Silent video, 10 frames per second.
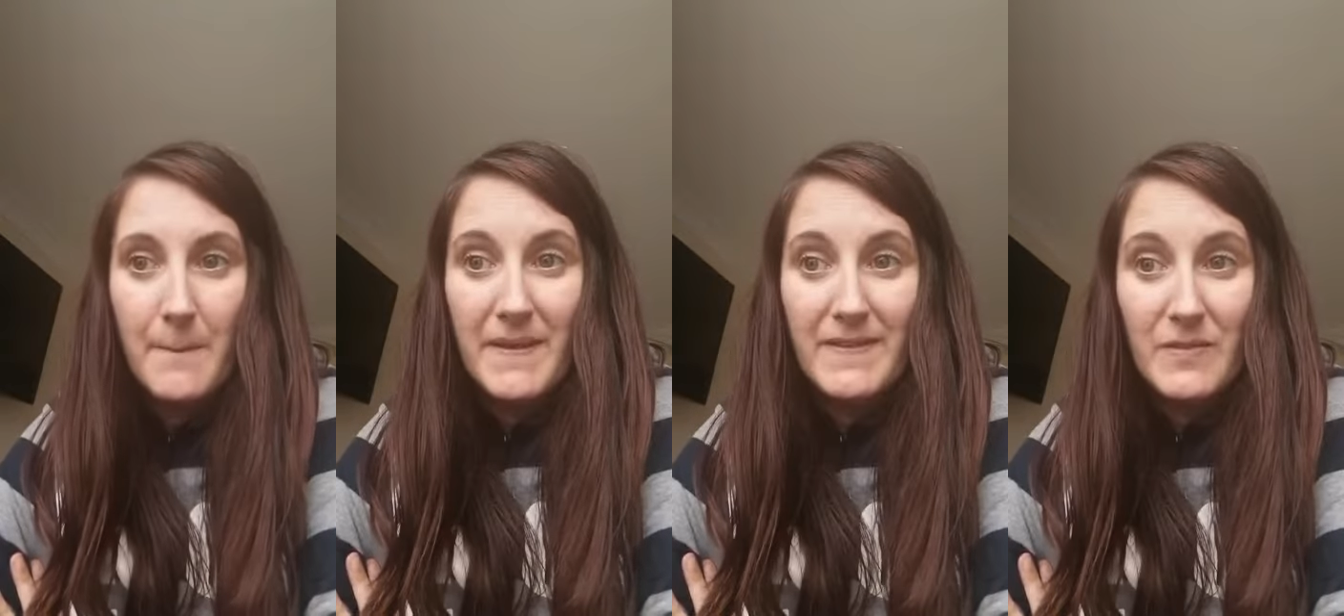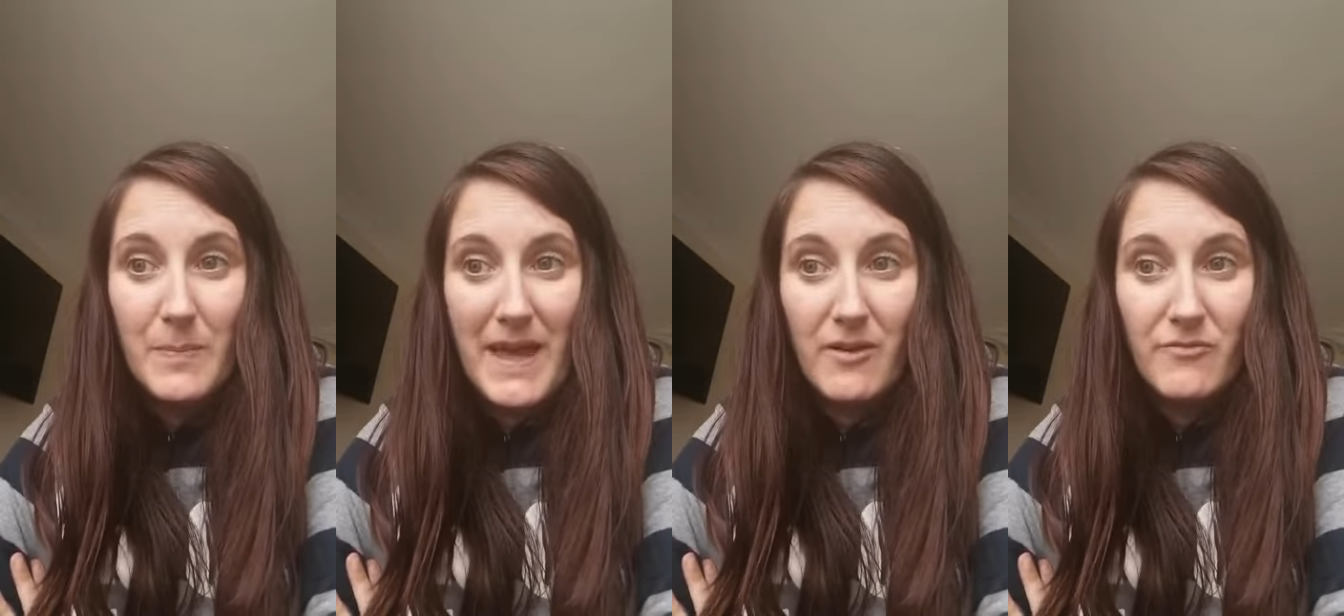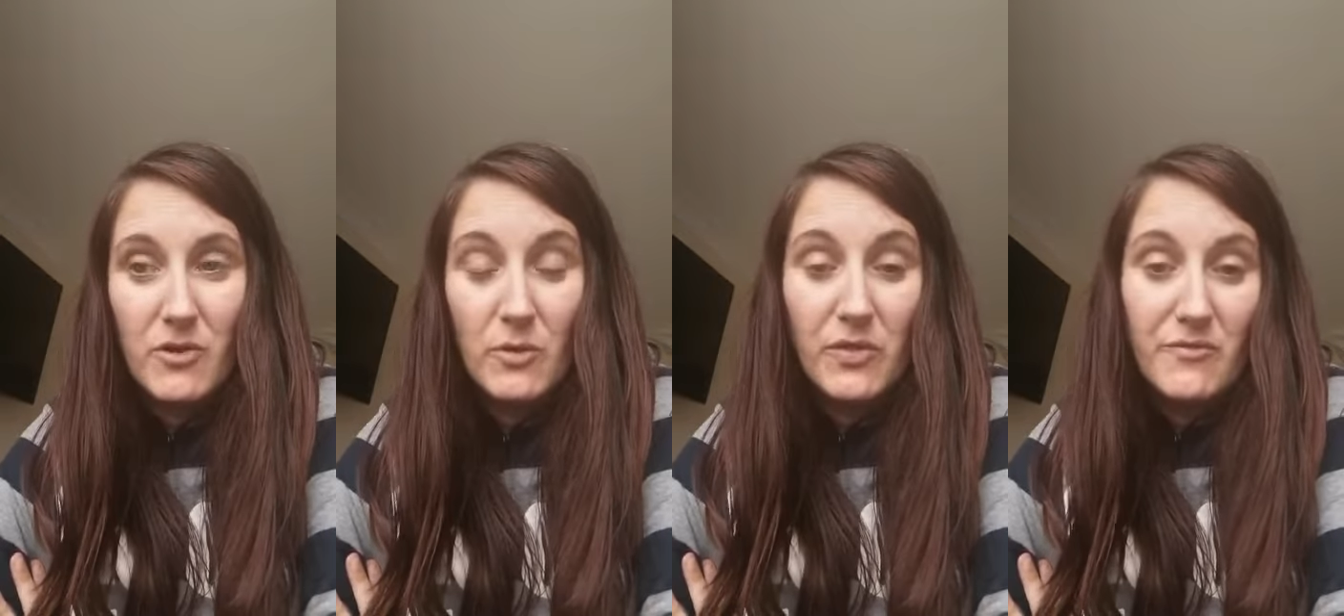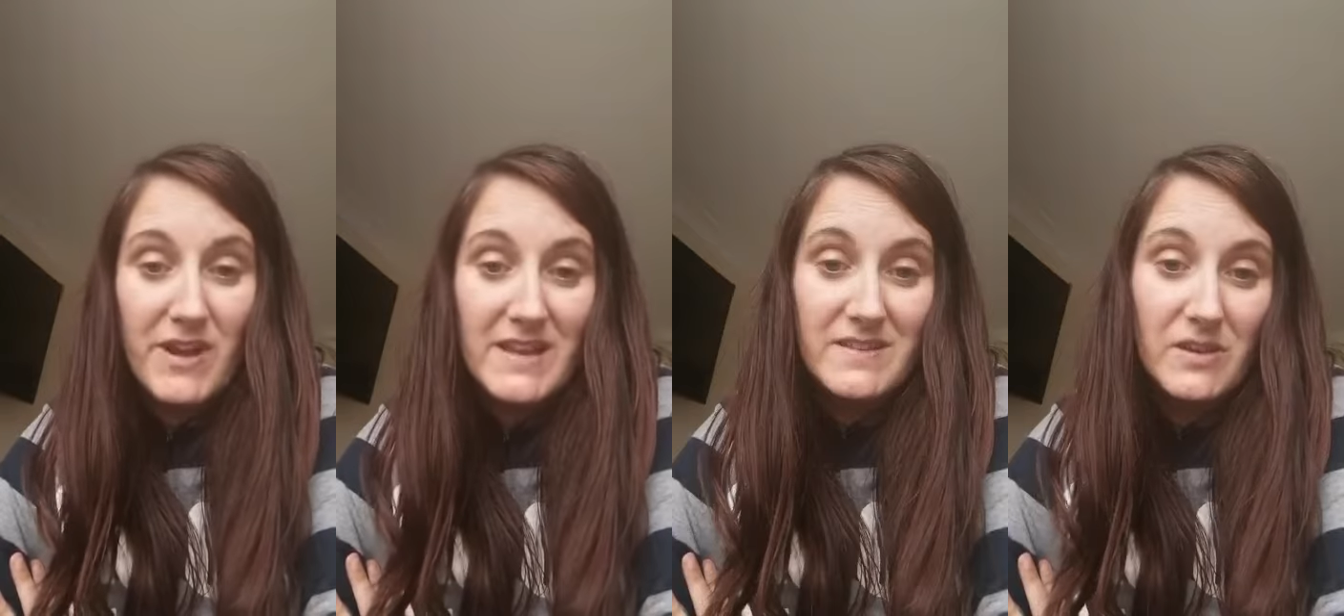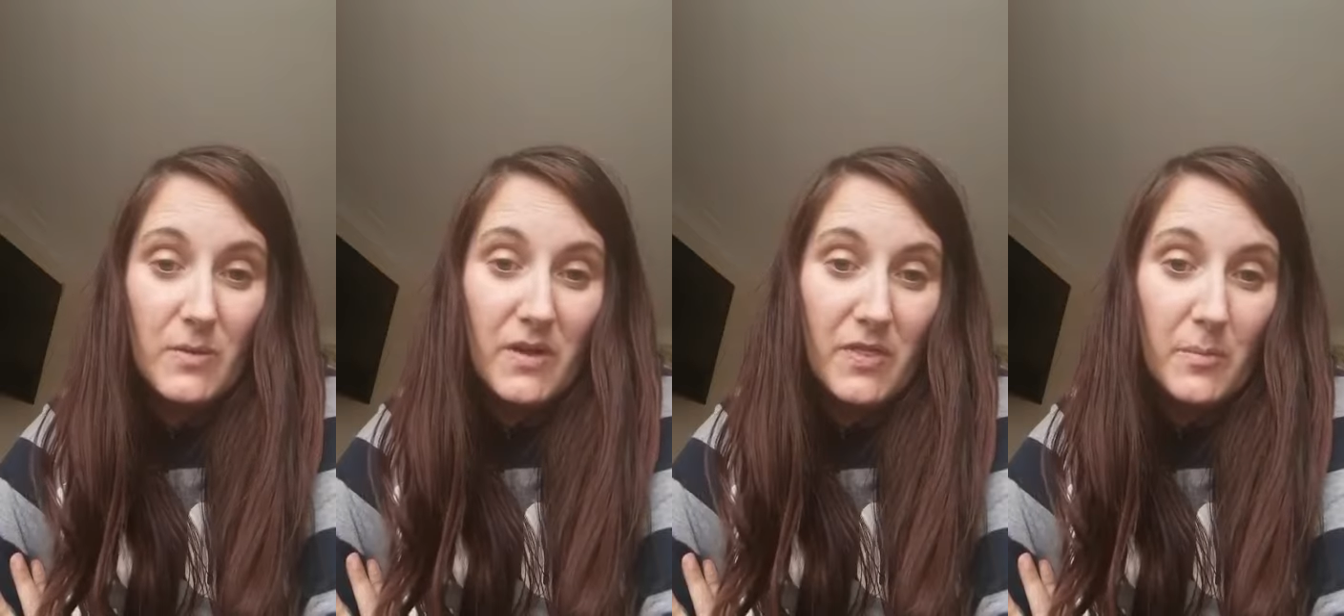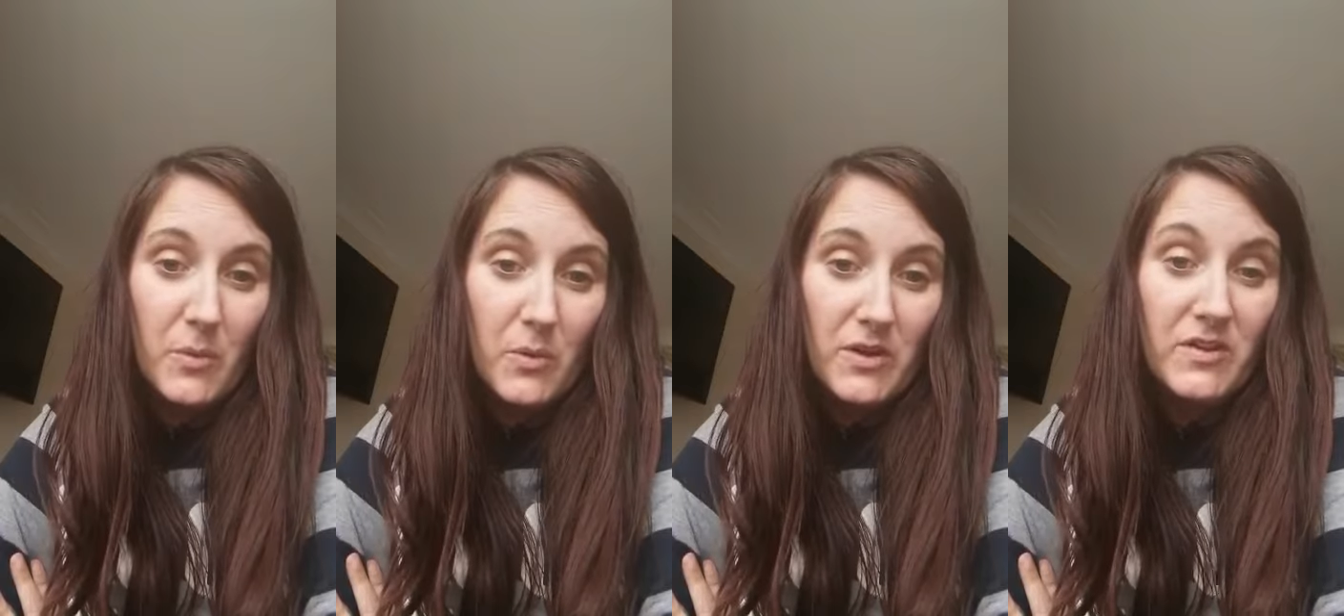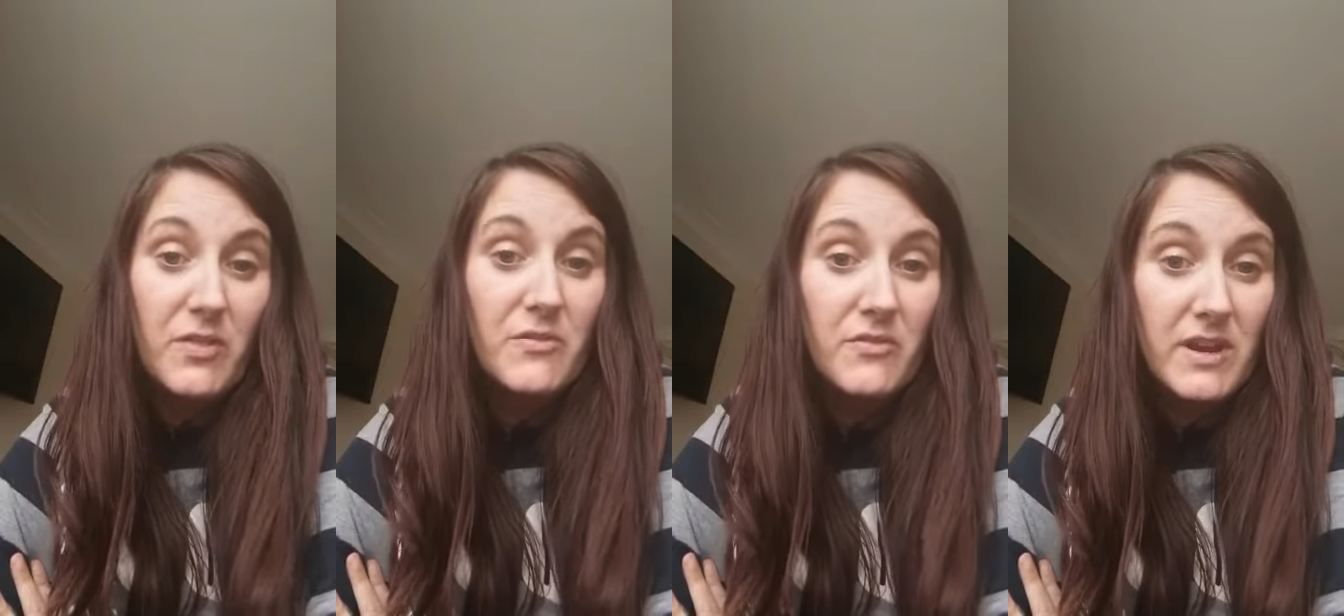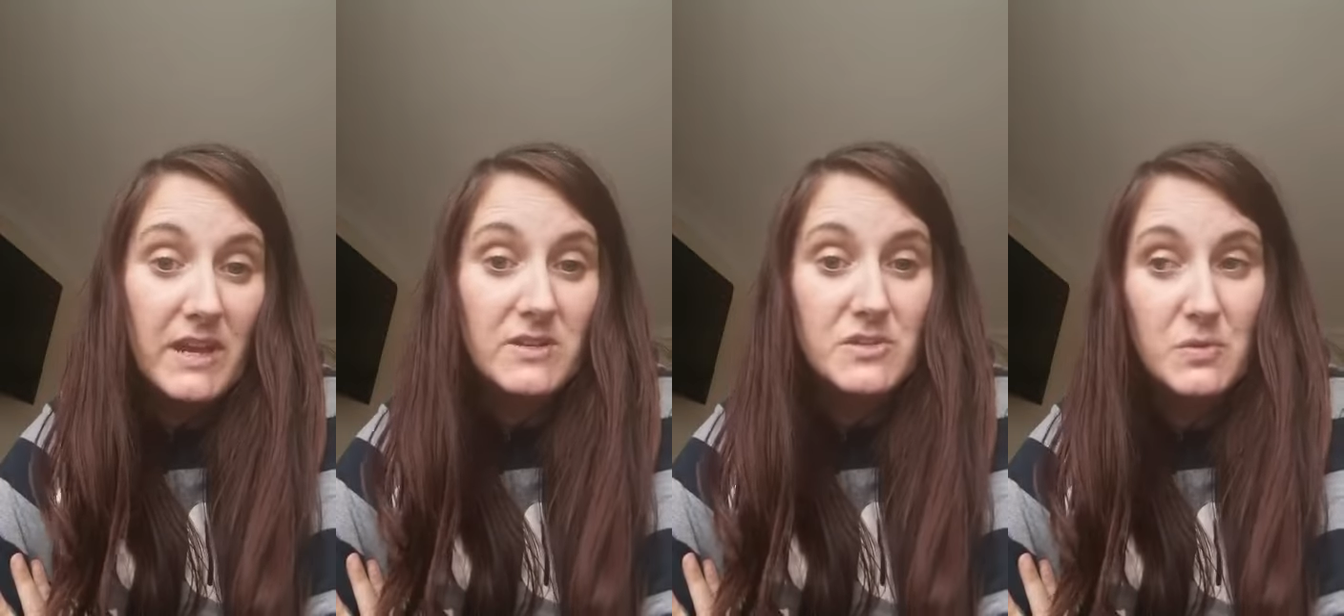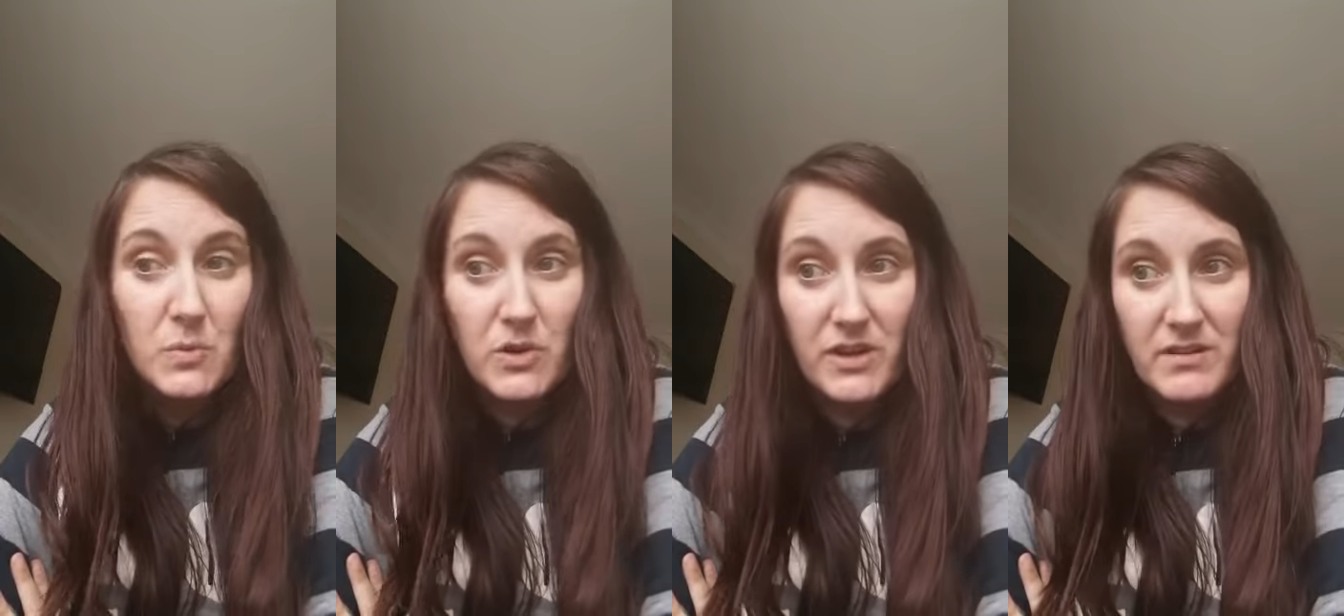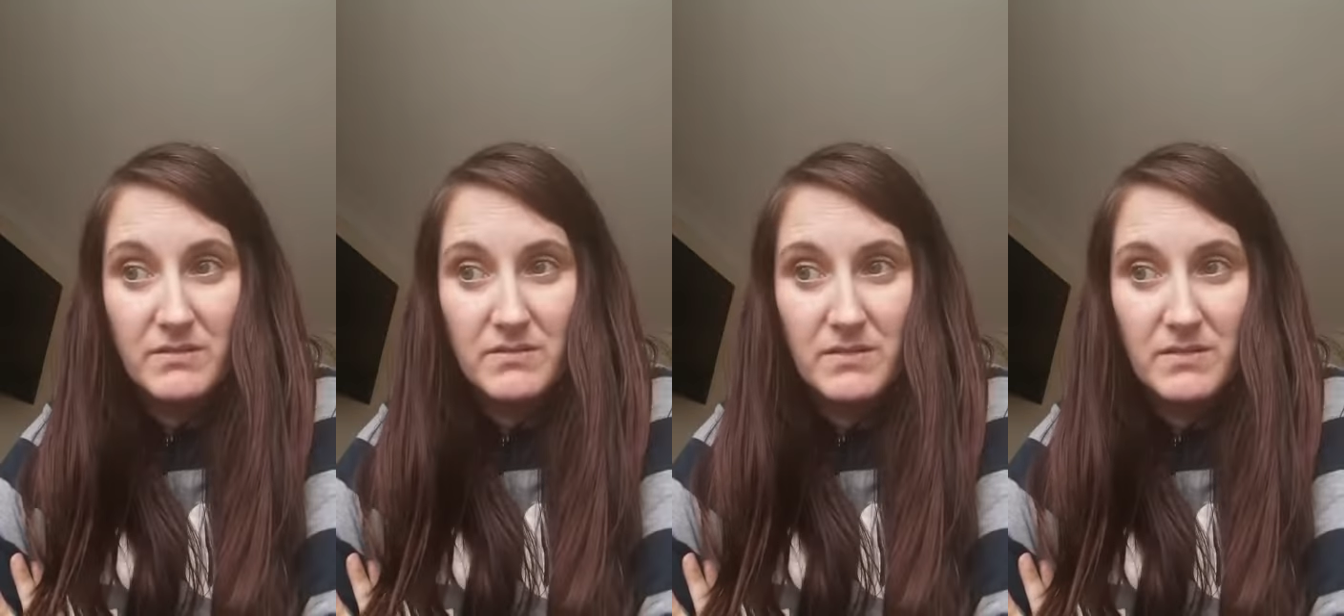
Mrs. Bell wrote the ratio on the board three to one